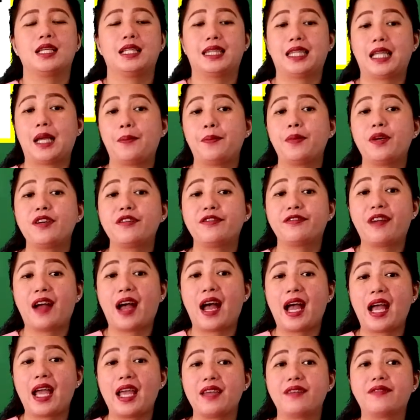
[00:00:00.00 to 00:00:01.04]
Number
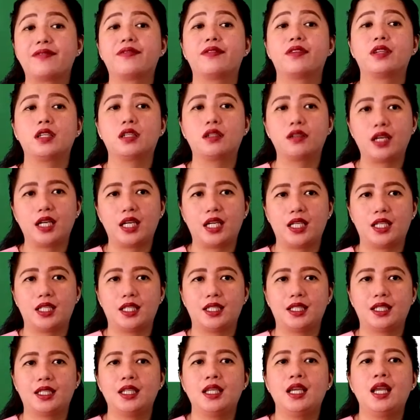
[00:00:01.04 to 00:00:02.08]
5. Green,
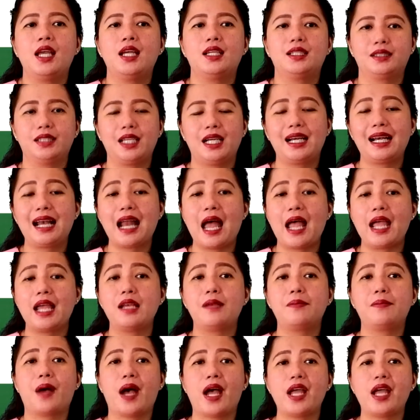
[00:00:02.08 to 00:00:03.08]
declined